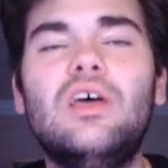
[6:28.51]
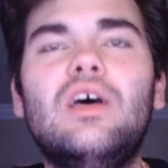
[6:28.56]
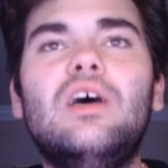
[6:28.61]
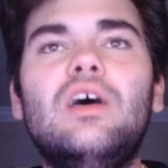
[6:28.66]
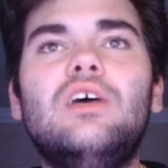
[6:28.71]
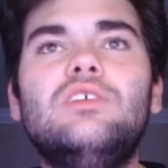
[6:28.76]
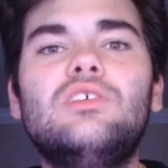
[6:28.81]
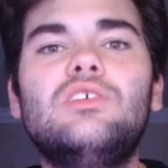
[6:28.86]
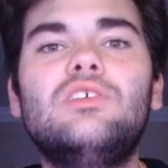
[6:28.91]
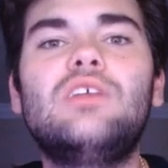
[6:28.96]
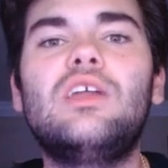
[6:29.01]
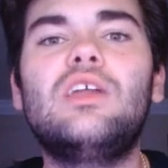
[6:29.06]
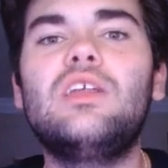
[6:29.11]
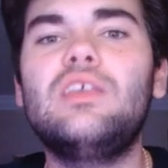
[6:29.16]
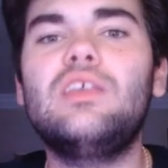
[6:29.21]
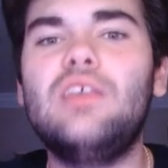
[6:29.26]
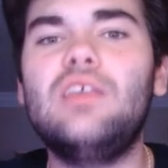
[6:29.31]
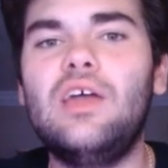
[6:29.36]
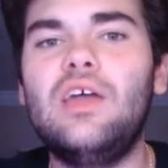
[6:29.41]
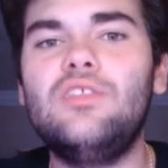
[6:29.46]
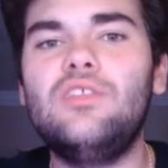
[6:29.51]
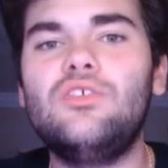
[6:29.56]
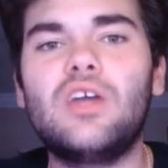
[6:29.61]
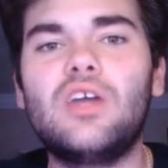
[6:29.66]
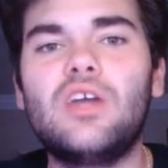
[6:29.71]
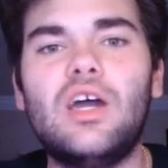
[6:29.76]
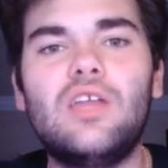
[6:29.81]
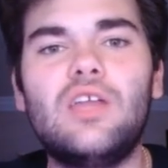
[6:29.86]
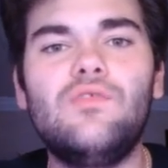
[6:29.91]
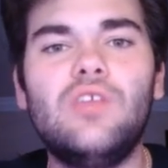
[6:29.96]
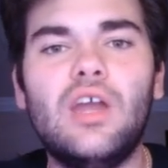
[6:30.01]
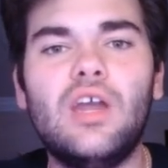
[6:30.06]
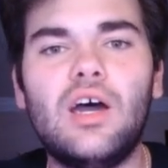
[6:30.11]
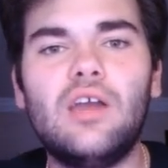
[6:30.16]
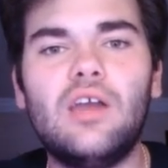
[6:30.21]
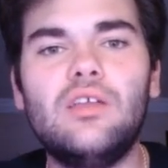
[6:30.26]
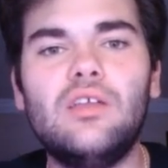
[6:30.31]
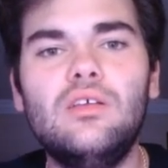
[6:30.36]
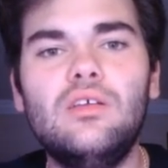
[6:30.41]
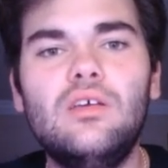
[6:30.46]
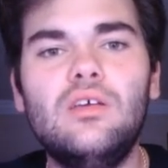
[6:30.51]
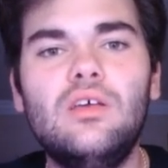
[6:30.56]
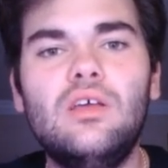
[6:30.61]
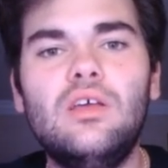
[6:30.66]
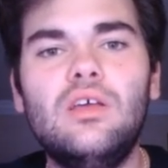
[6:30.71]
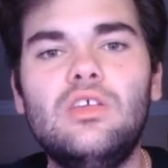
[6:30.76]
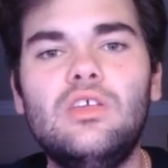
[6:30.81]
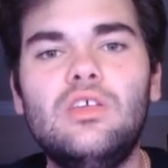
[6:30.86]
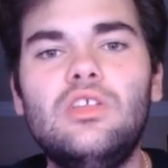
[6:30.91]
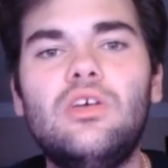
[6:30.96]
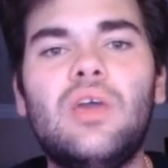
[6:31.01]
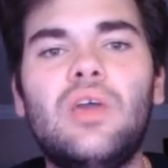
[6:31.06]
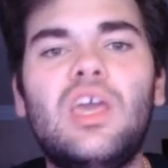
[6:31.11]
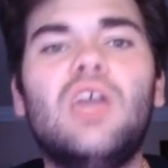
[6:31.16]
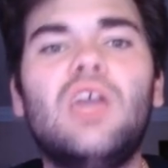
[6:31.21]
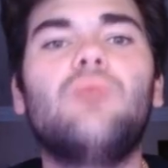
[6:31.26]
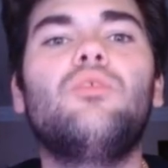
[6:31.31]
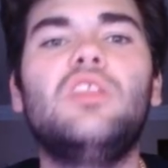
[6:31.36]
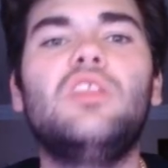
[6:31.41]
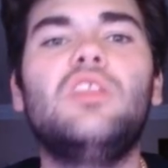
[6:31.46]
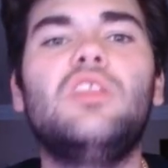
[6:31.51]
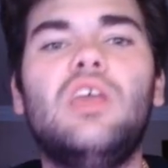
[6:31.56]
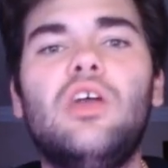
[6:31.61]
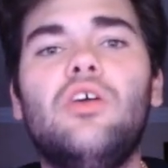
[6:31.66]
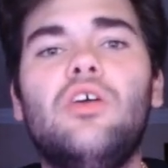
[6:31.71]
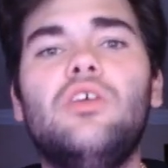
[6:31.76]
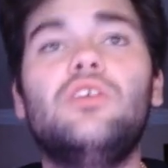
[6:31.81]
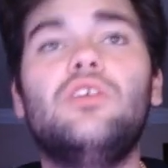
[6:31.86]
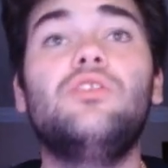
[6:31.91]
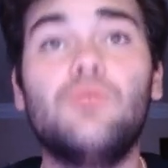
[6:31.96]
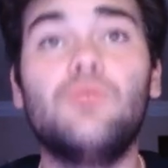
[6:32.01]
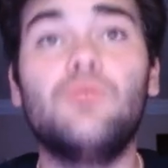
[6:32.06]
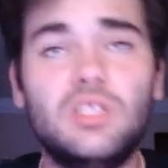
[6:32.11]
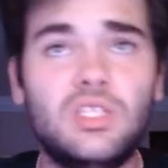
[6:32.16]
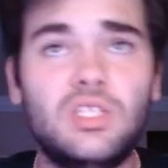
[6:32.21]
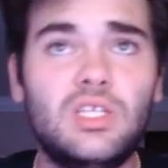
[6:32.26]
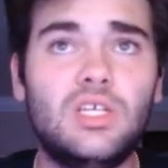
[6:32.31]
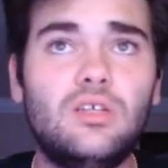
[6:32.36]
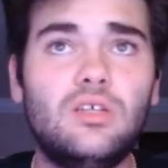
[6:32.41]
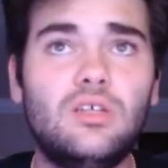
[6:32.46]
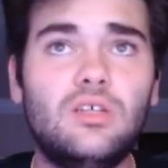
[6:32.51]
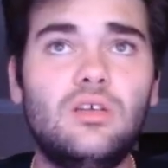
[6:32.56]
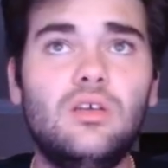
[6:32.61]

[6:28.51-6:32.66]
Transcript: Just that, again, you're kind of not, hammering the area you really need.